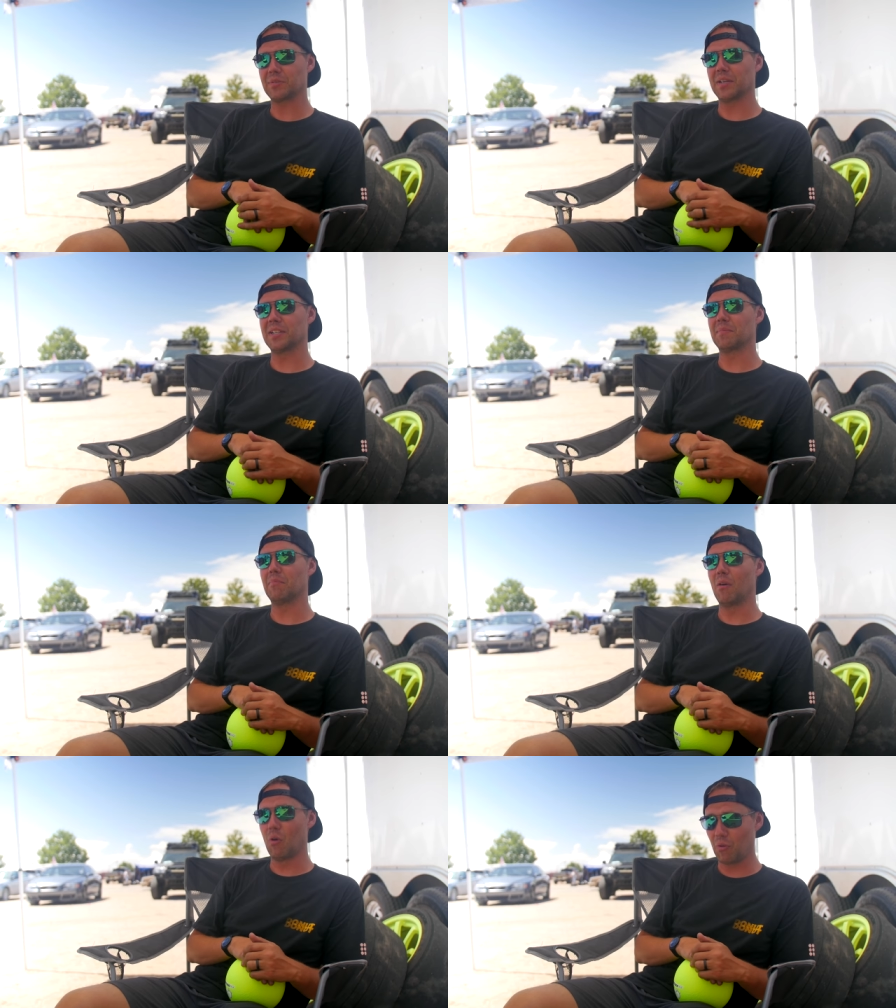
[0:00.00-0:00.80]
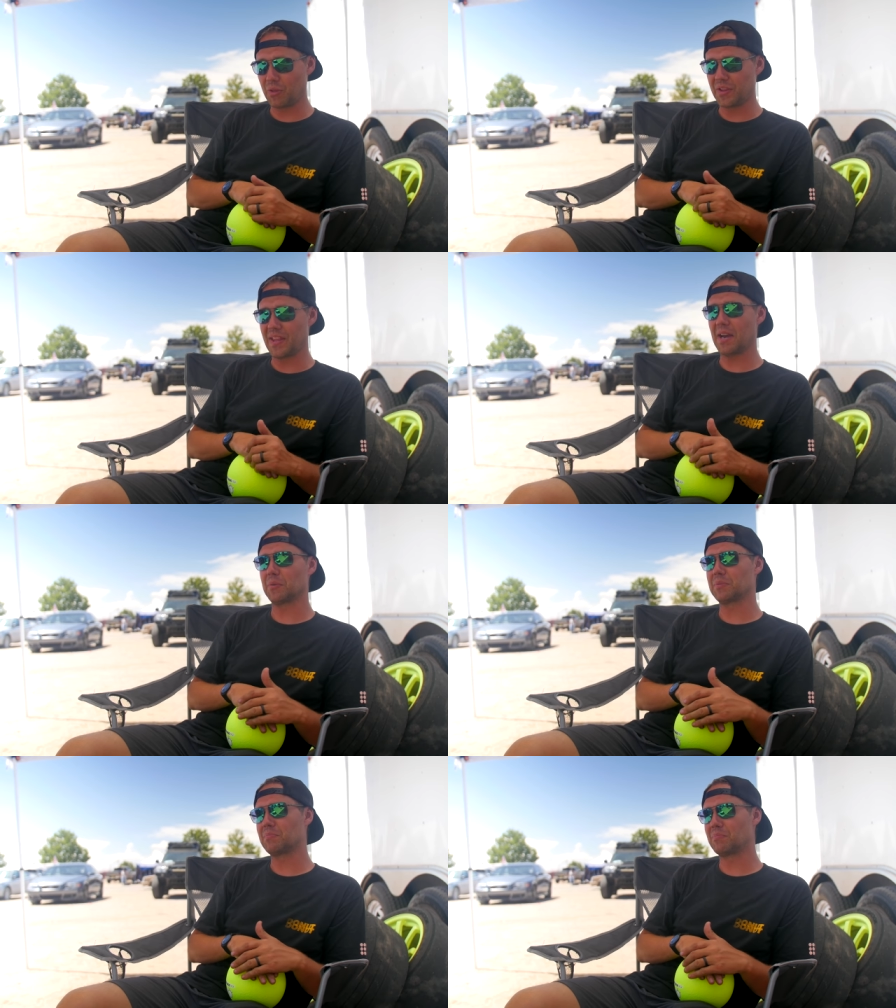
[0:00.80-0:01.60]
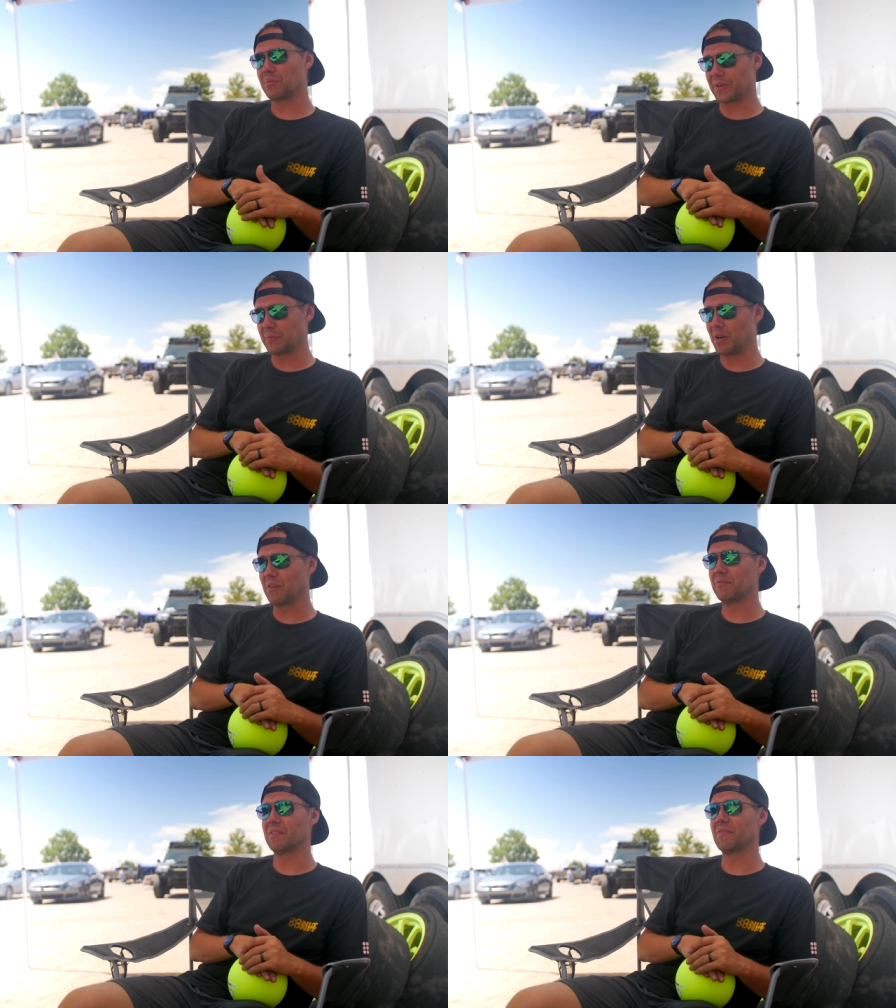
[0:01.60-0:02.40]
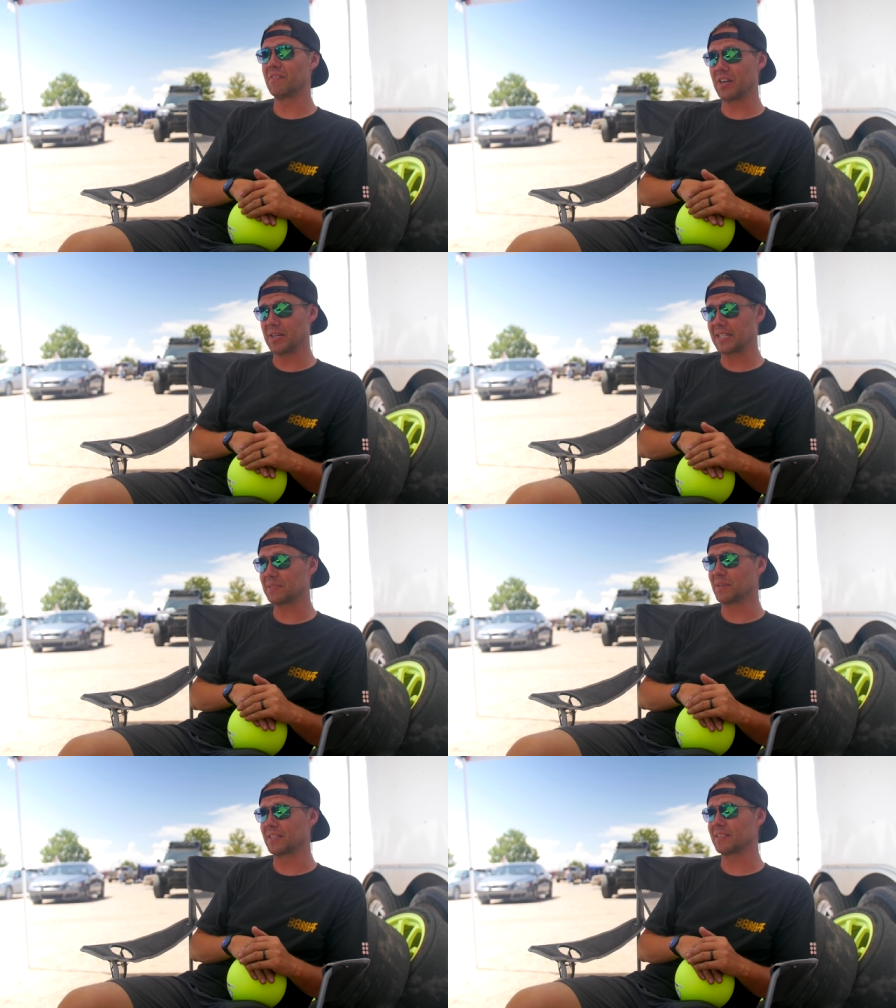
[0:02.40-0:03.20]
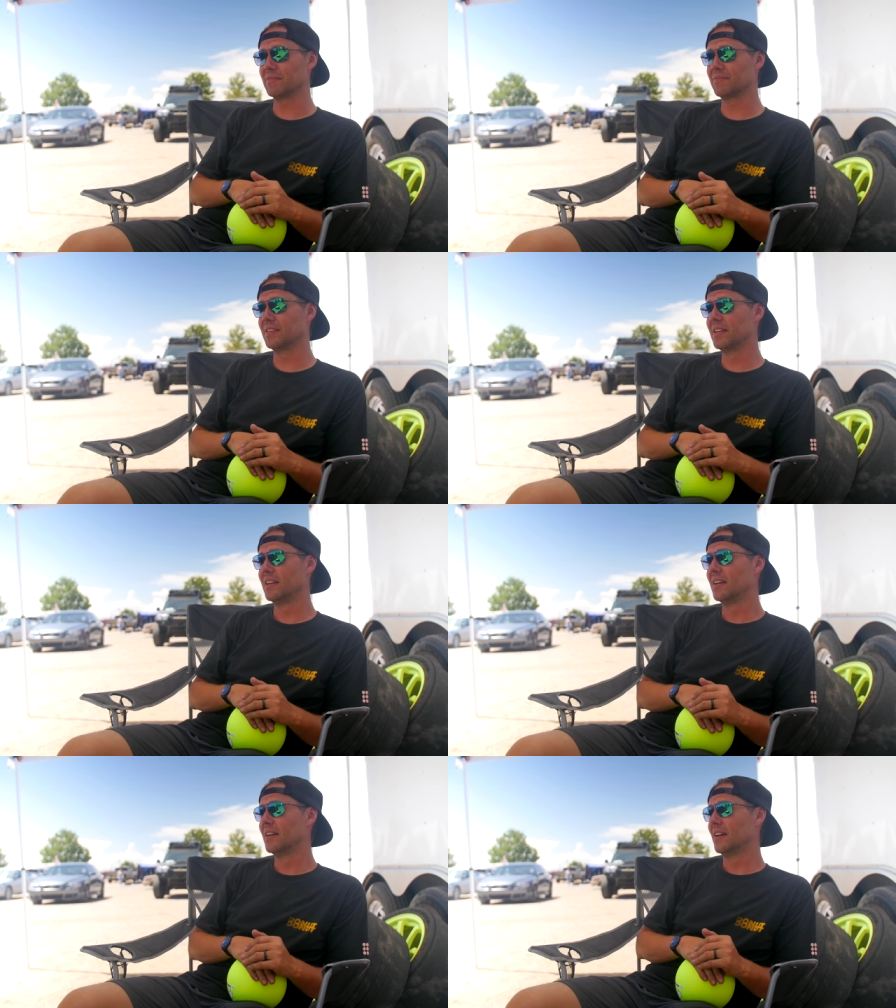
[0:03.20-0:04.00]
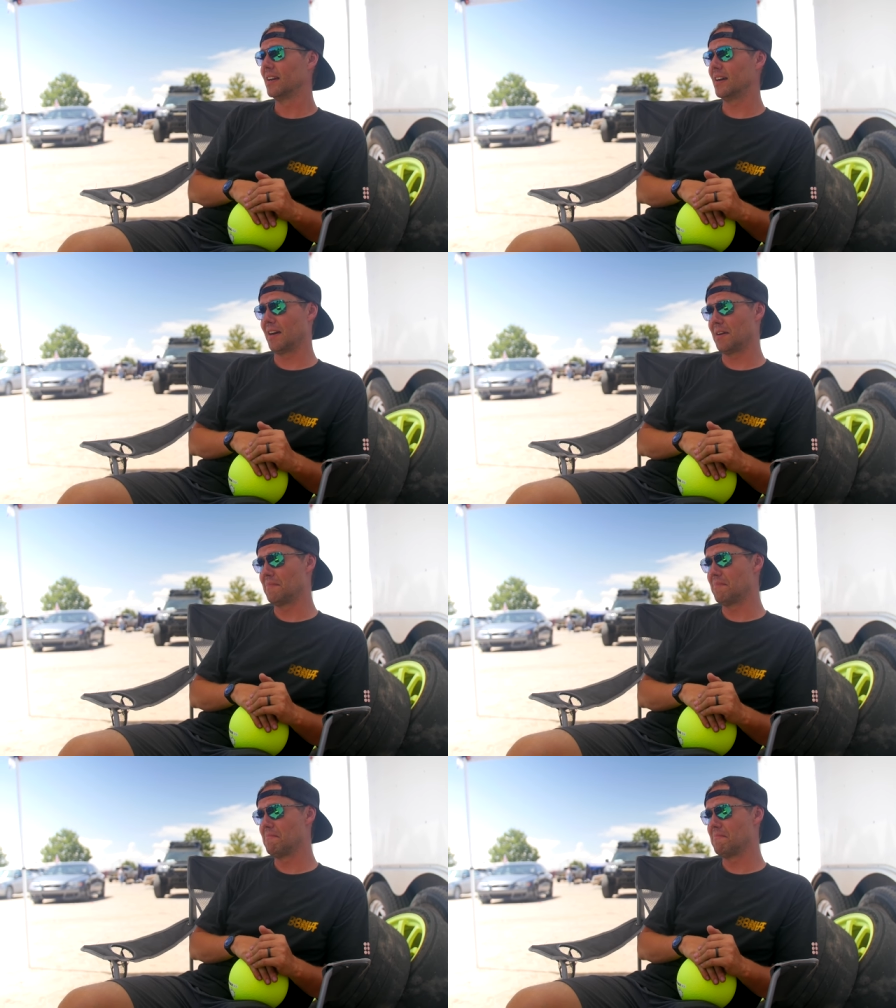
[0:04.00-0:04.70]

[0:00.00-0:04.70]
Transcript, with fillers: So I did both, and that was pretty rough and very expensive. Um,